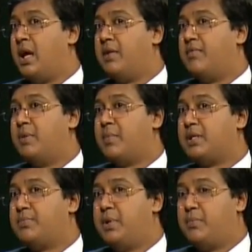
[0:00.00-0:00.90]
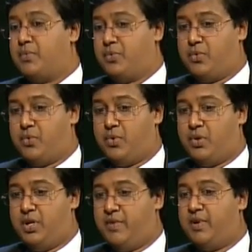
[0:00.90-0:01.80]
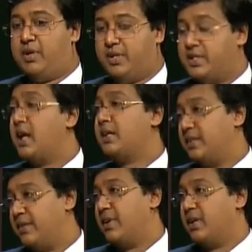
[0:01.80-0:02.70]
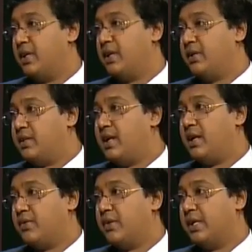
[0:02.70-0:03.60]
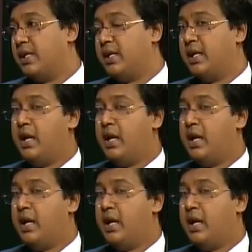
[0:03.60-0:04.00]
we must be more result-driven, result-oriented.